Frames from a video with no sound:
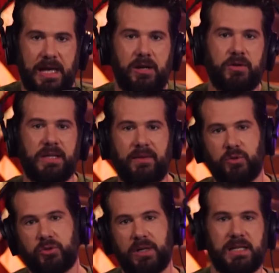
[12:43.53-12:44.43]
I know the left
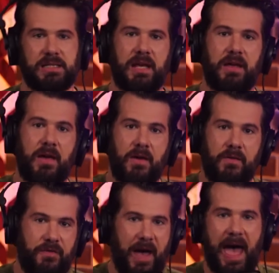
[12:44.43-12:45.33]
will try and say
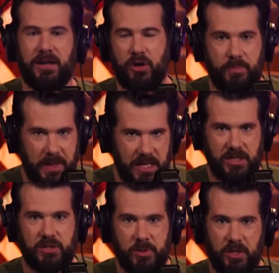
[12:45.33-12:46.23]
fat and
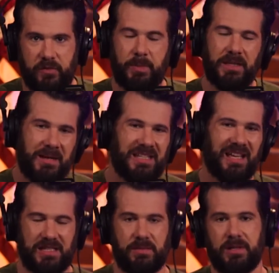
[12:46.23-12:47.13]
obese is beautiful, but let me
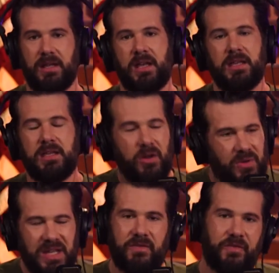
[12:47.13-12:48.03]
tell you something. You
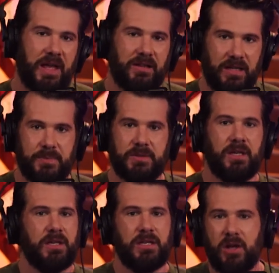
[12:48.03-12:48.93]
don't need fake lips.
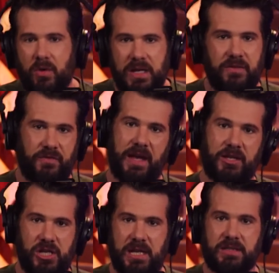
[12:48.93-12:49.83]
You don't need
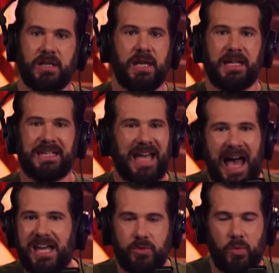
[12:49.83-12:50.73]
fake cheeks.
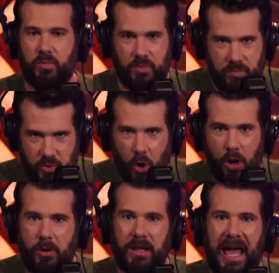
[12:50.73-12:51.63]
Guys,
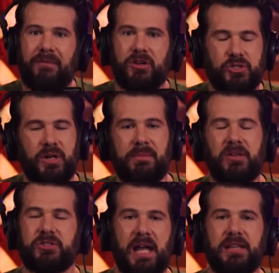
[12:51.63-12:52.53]
normal average straight
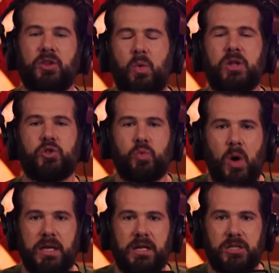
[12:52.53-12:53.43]
males are not the ones who
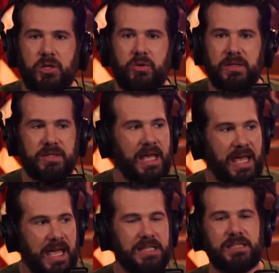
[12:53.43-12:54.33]
want you to do this.
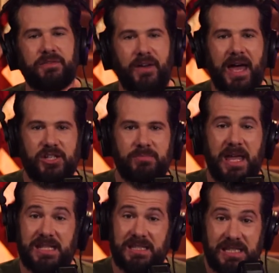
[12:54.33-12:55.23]
It's the fashion.
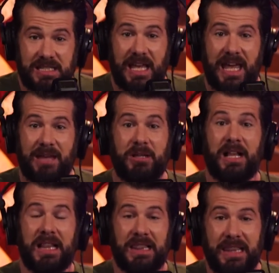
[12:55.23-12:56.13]
It's the same
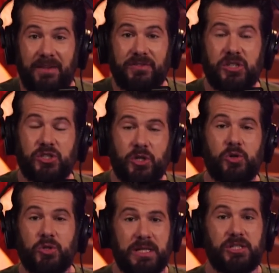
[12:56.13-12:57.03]
leftist
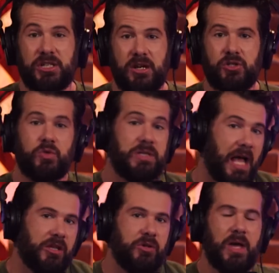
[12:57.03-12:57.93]
social engineers who
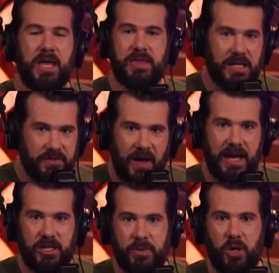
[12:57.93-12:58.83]
tell you that it's
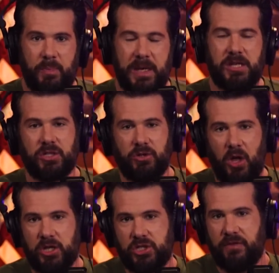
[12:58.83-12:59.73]
fine to be obese so
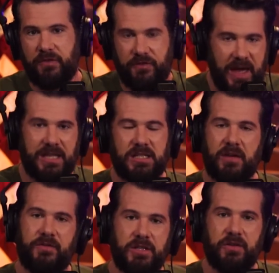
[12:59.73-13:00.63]
long as you have fake
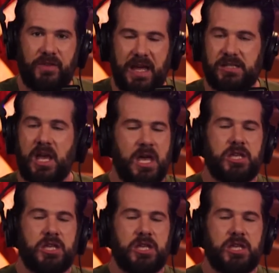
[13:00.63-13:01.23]
stuff in your face.